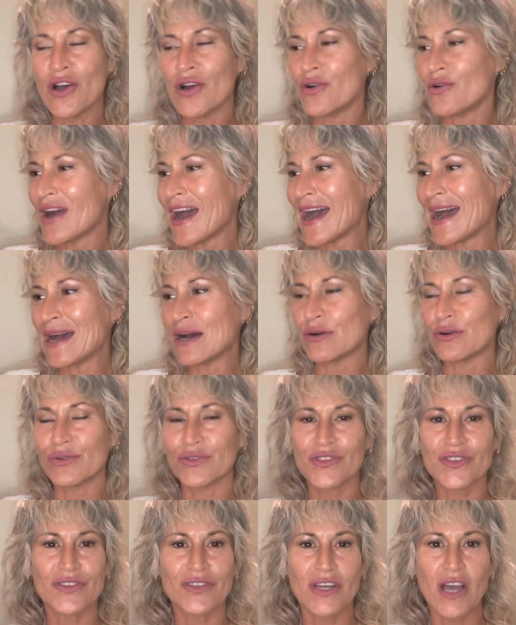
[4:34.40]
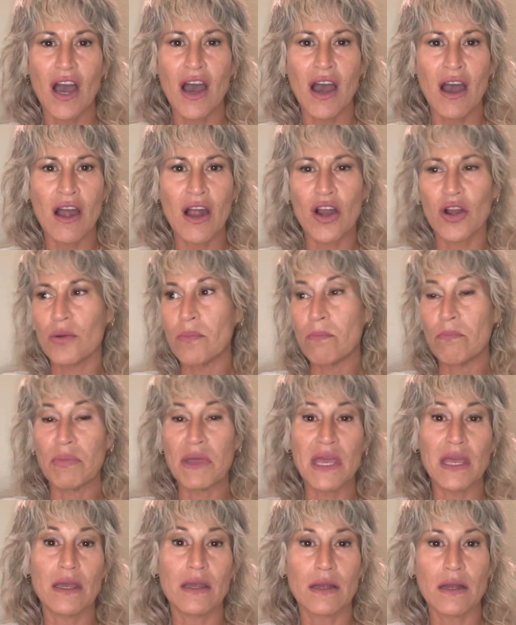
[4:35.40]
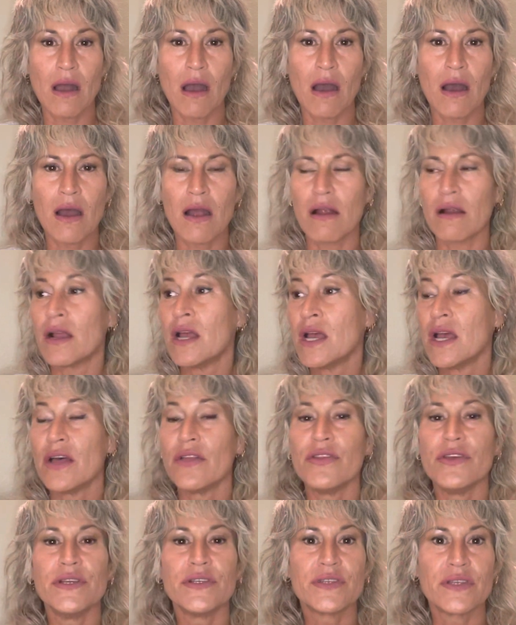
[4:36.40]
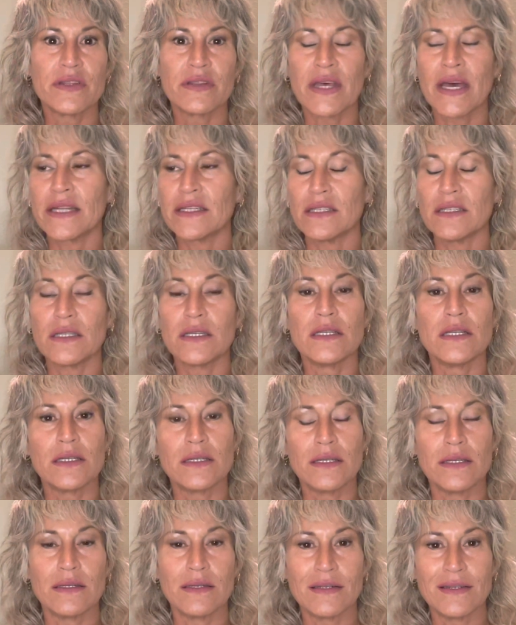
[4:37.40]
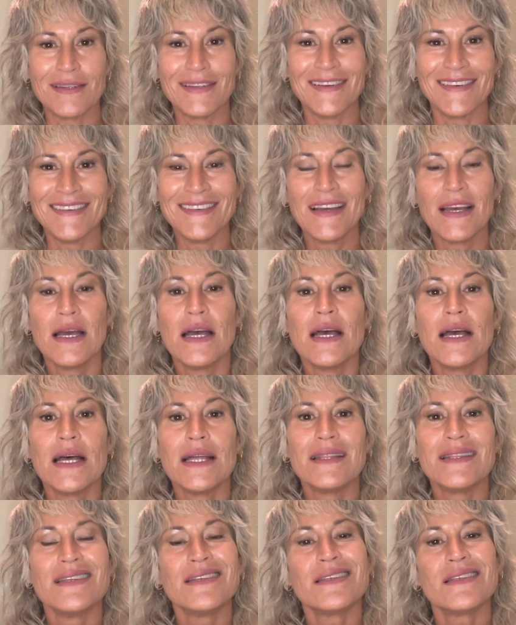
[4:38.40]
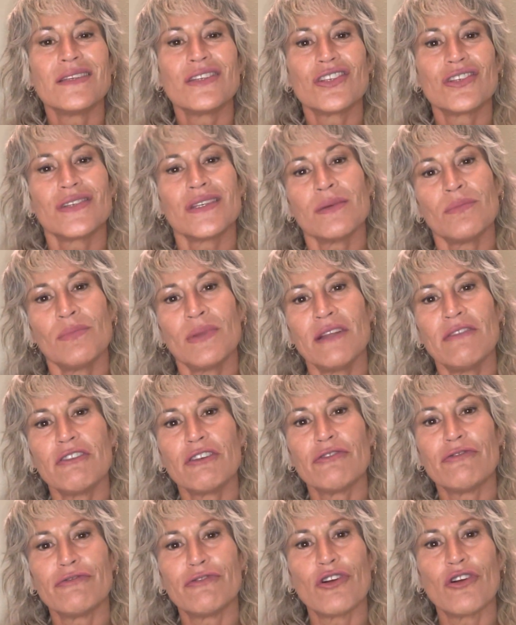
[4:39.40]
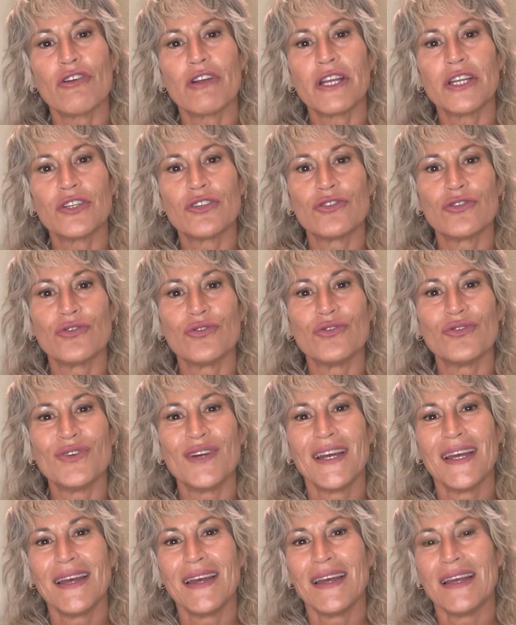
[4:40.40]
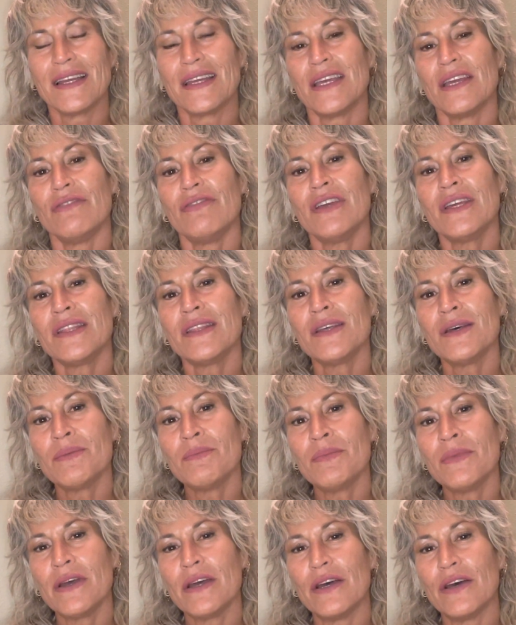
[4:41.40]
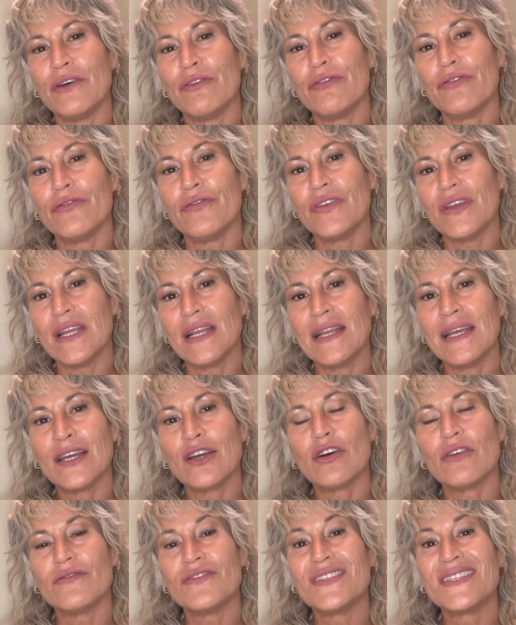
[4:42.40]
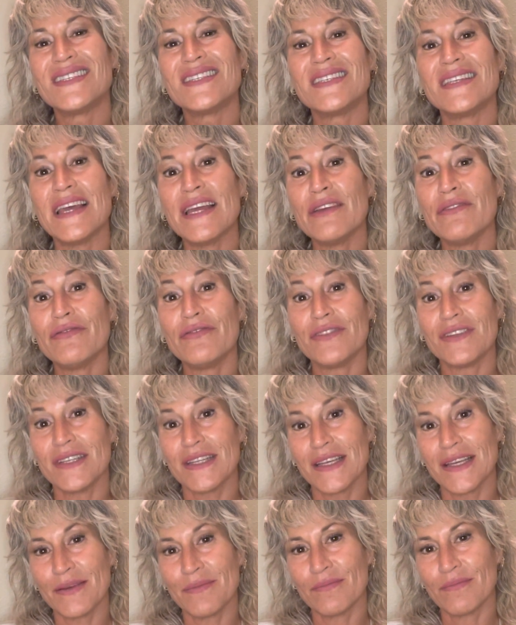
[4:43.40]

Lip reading: house, car, big car, this and that, and da da da da da. This is simply referring to giving them a feeling of safety,